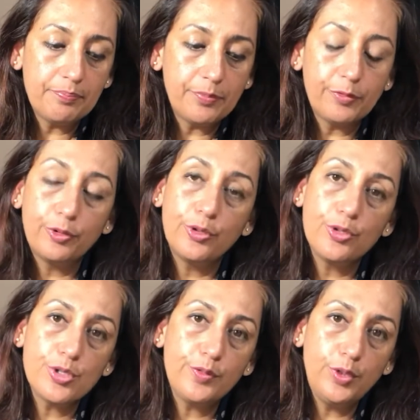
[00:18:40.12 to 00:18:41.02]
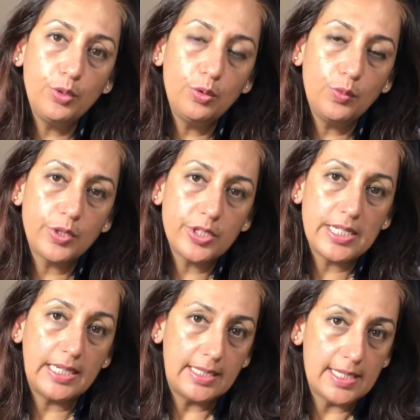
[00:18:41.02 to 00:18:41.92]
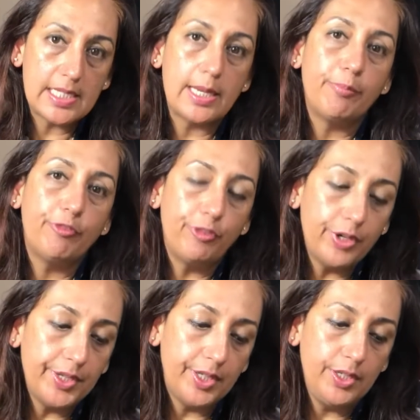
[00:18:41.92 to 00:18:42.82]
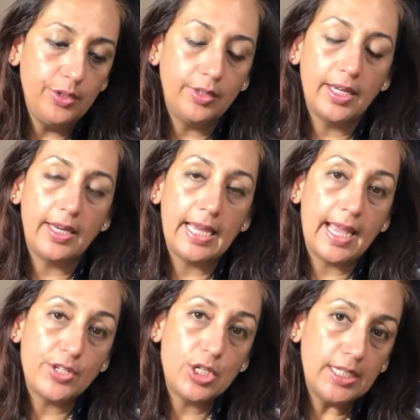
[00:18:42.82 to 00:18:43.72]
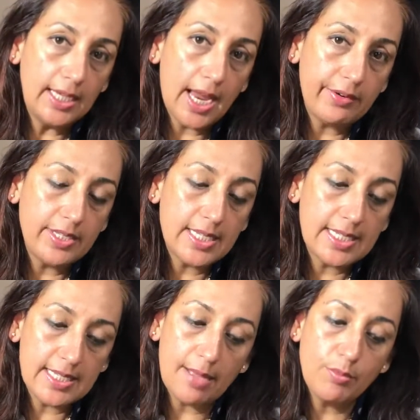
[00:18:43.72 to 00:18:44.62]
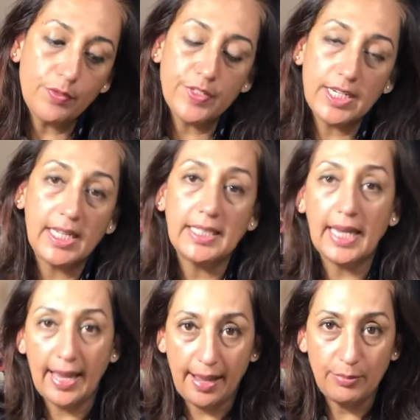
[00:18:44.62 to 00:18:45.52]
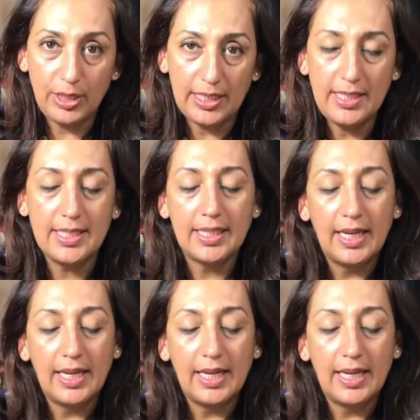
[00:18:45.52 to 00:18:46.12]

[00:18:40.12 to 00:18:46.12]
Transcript: For those of you who want to take it a step further, you can actually carry the sum of 10 amulet.